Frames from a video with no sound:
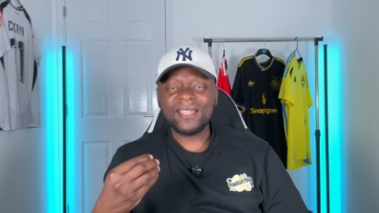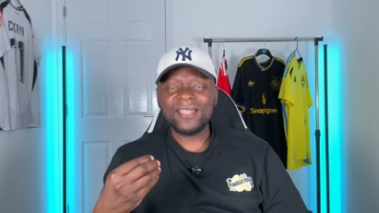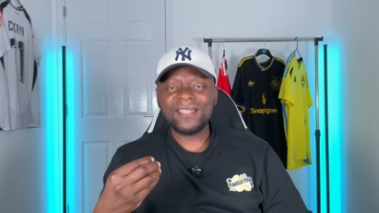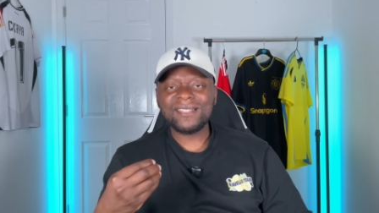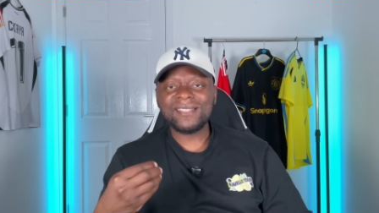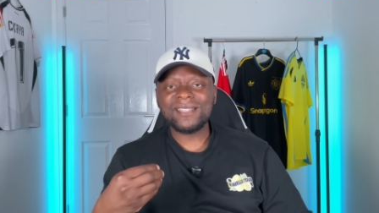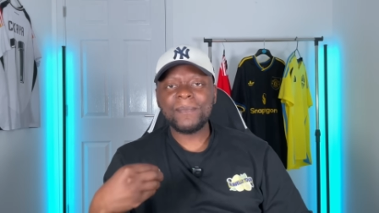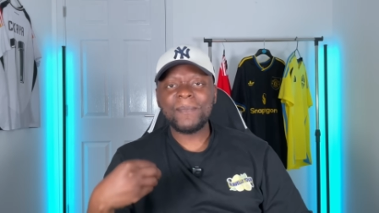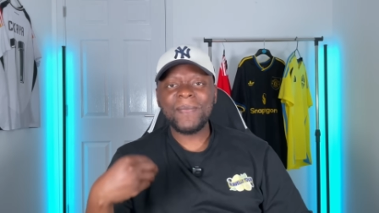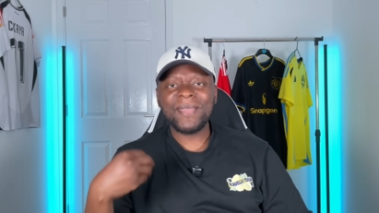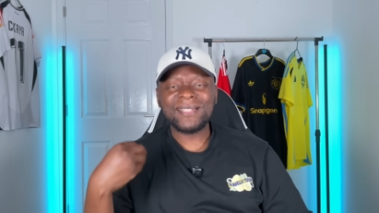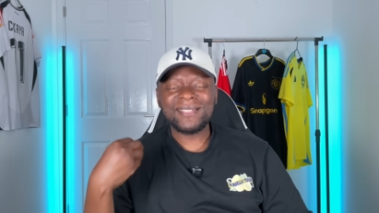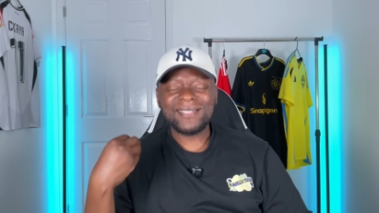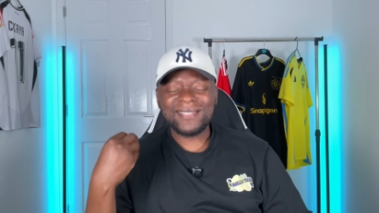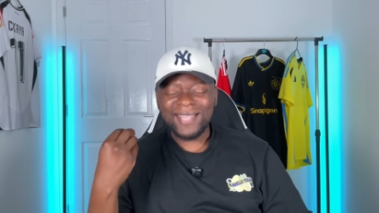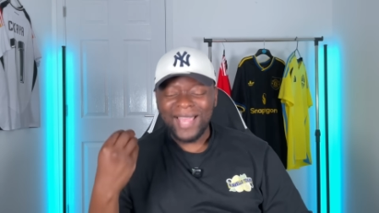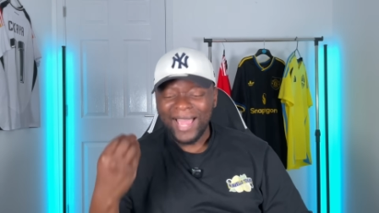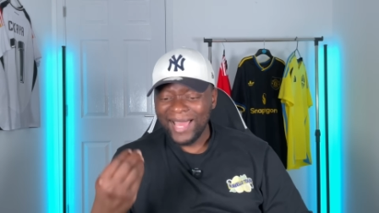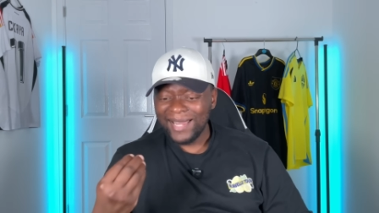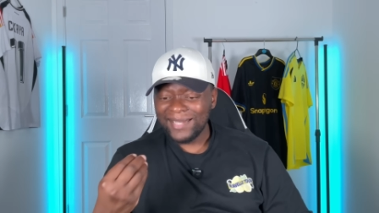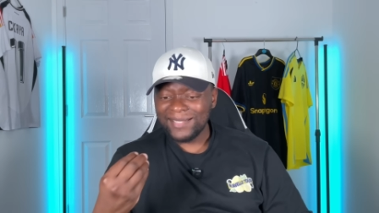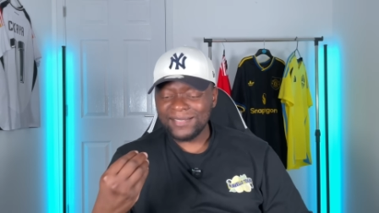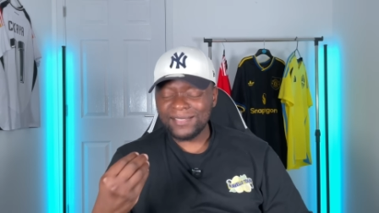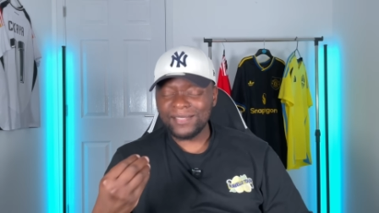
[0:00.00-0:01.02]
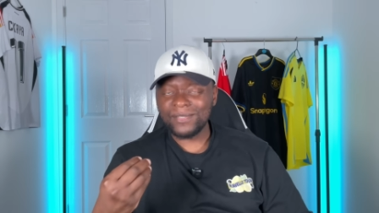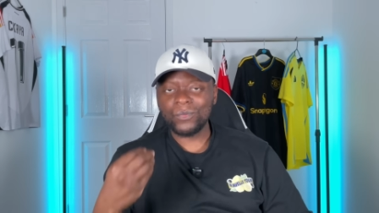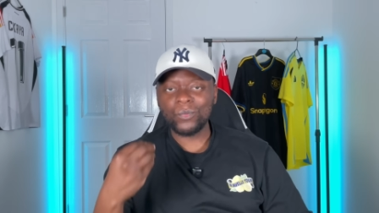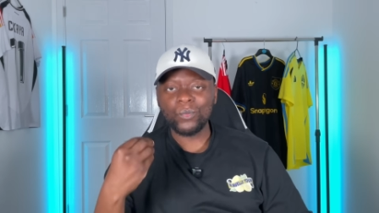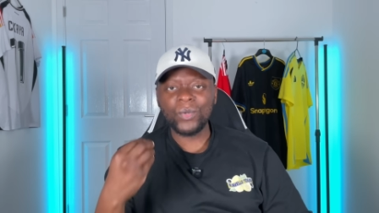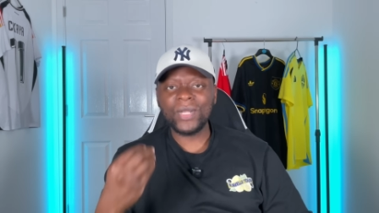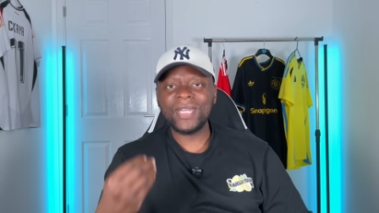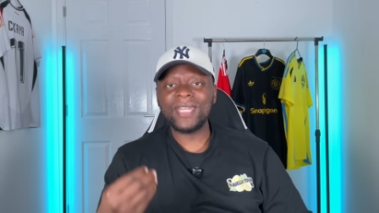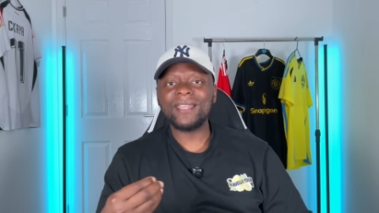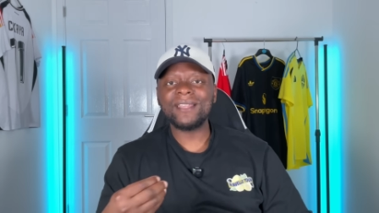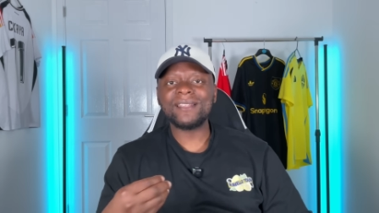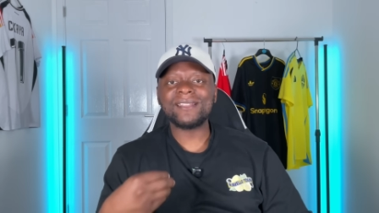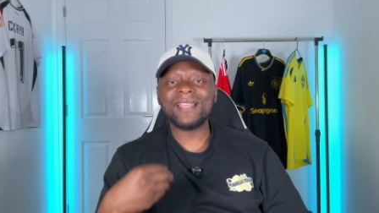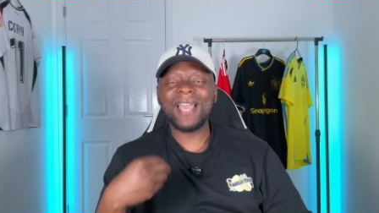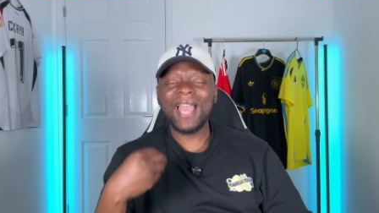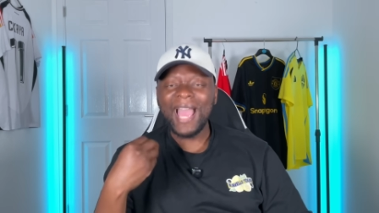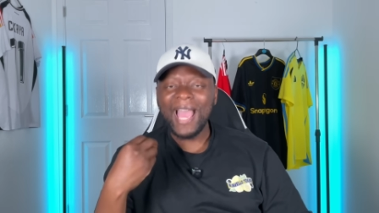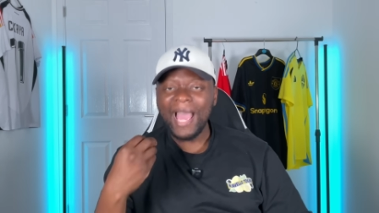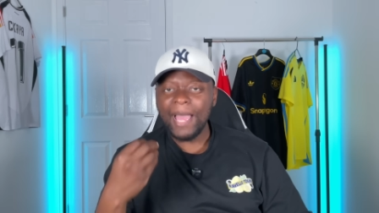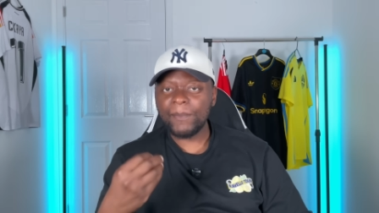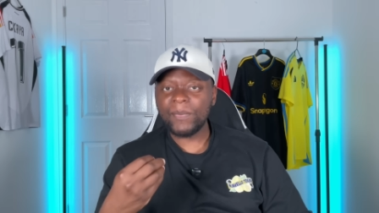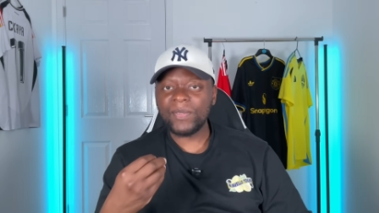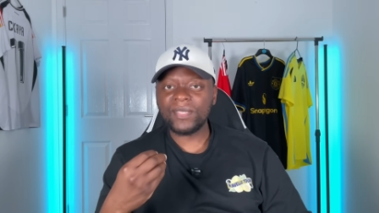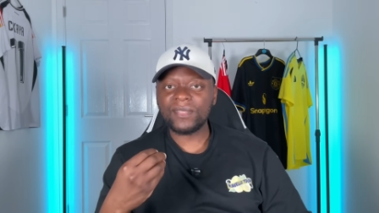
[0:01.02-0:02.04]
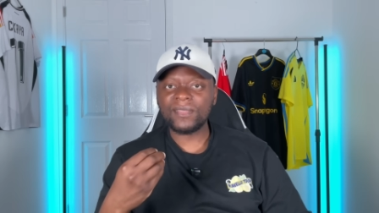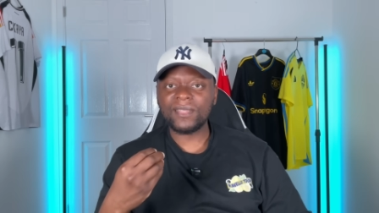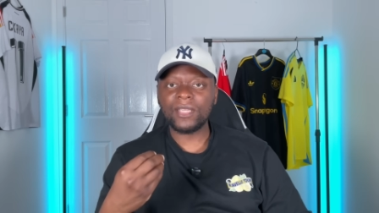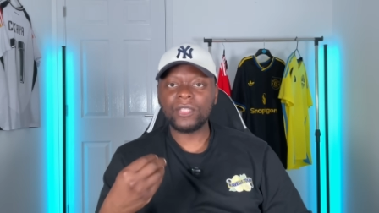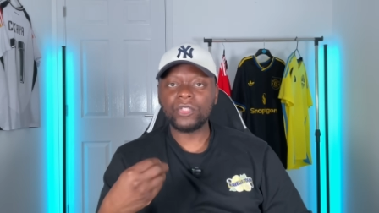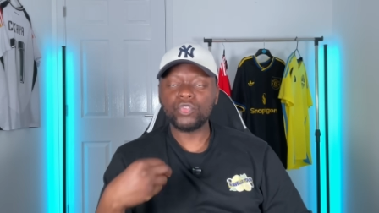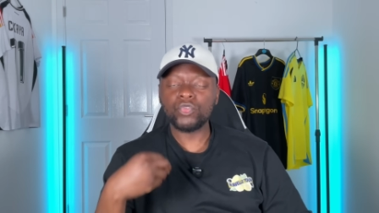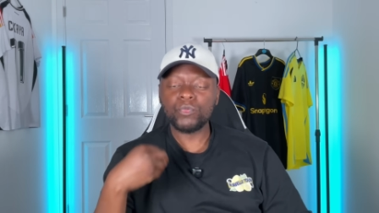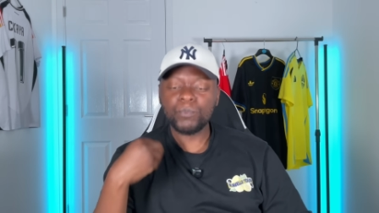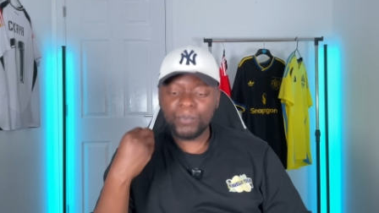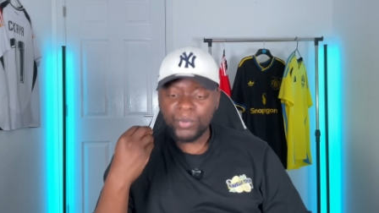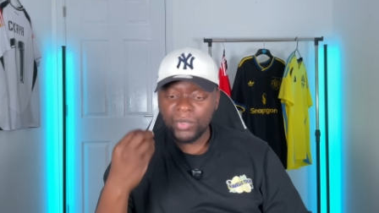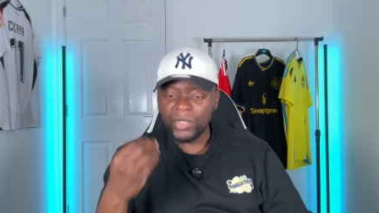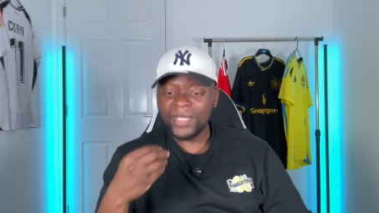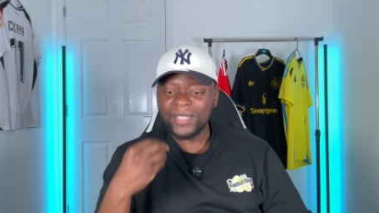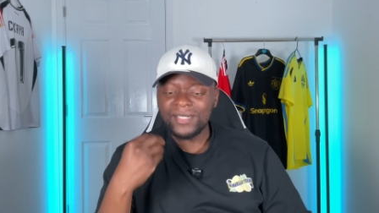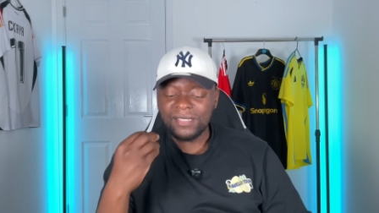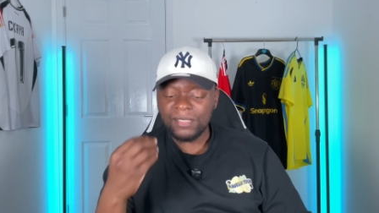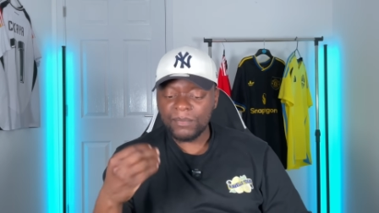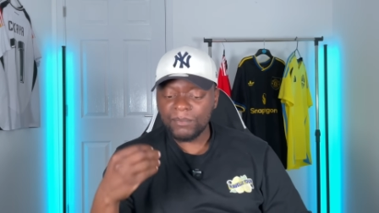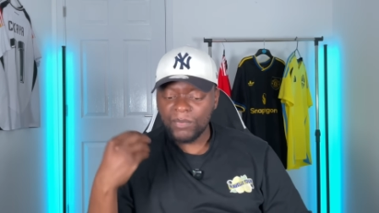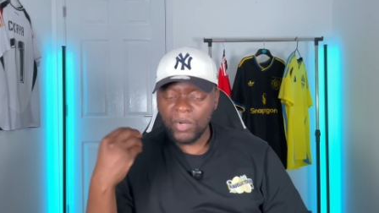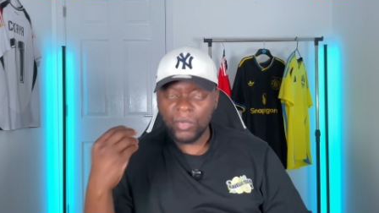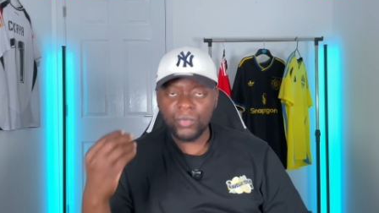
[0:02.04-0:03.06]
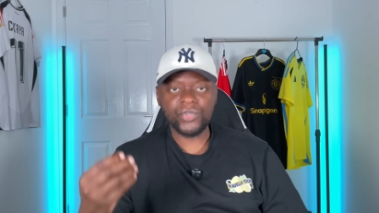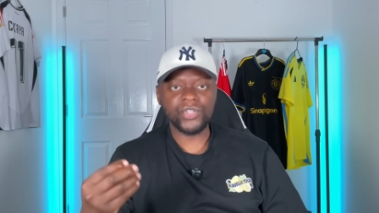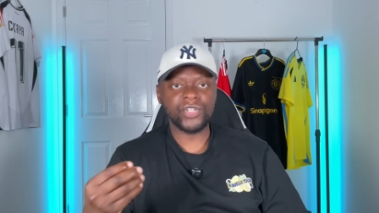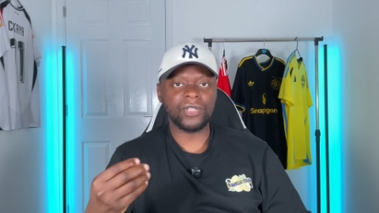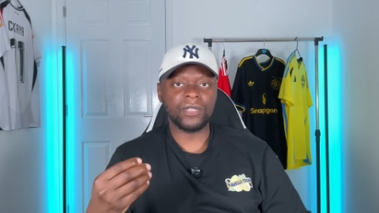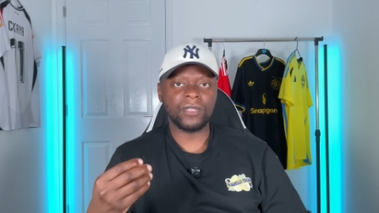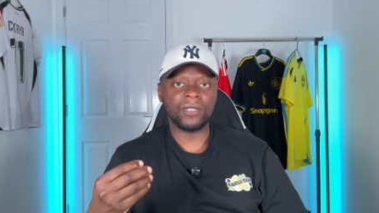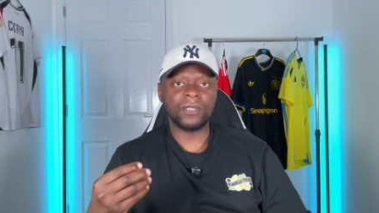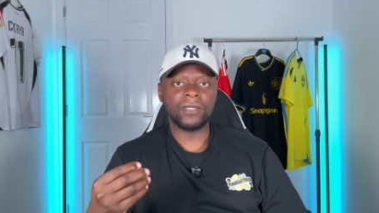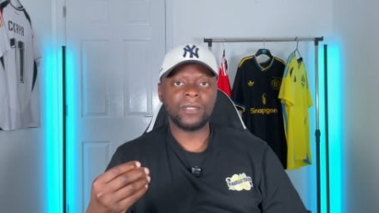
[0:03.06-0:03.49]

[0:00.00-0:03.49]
is a mentality. Winning is a habit that you put into motion.